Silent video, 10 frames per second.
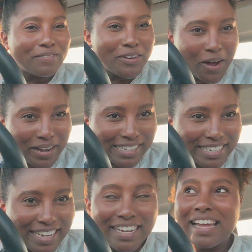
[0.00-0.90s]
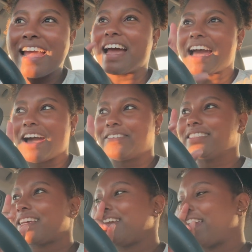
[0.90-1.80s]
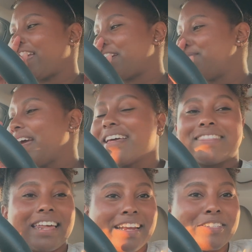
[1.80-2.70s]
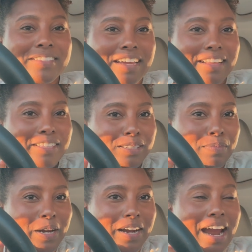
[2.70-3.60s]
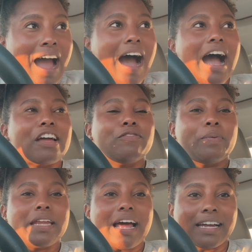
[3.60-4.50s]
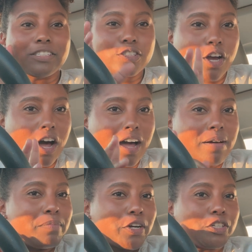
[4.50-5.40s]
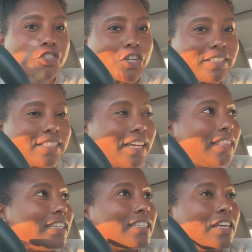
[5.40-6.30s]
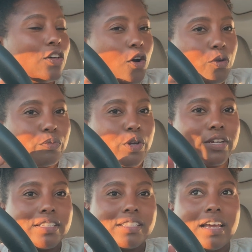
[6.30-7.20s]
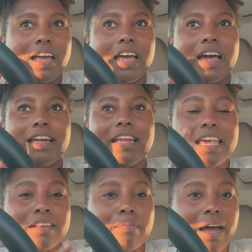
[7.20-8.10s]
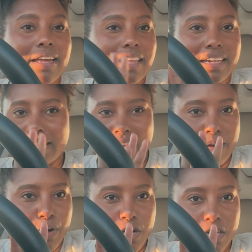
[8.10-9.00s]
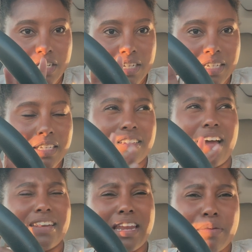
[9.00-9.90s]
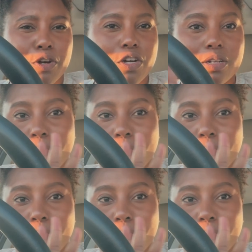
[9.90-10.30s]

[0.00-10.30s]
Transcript: have no idea how excited I am that I just got this mirror. I've been, I saw a mirror just like this in the Home Goods in my like neighborhood, not neighborhood,